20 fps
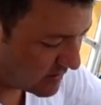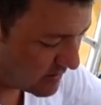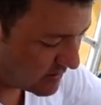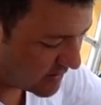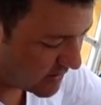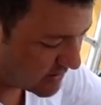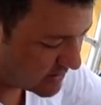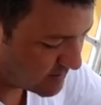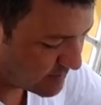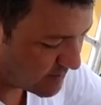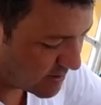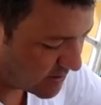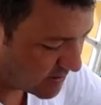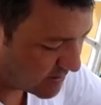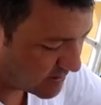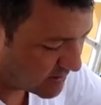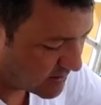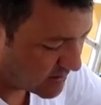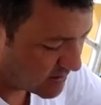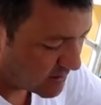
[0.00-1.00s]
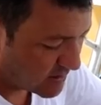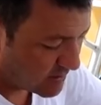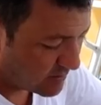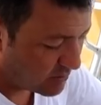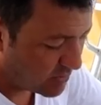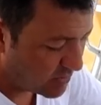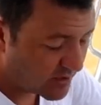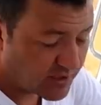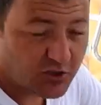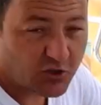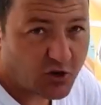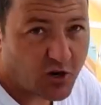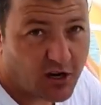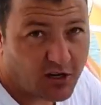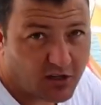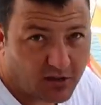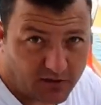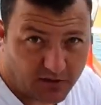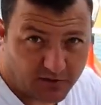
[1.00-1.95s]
That's about it. But it's great